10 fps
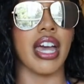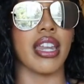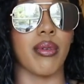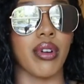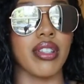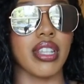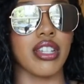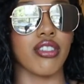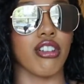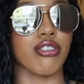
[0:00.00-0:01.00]
And I want to say
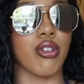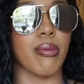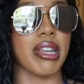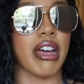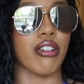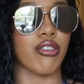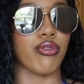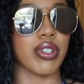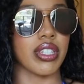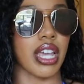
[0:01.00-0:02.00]
it's also made out of
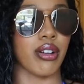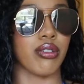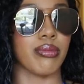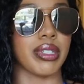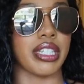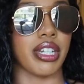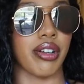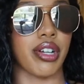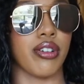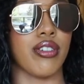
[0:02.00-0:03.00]
recycled
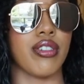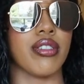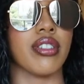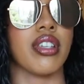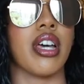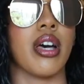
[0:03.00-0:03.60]
materials,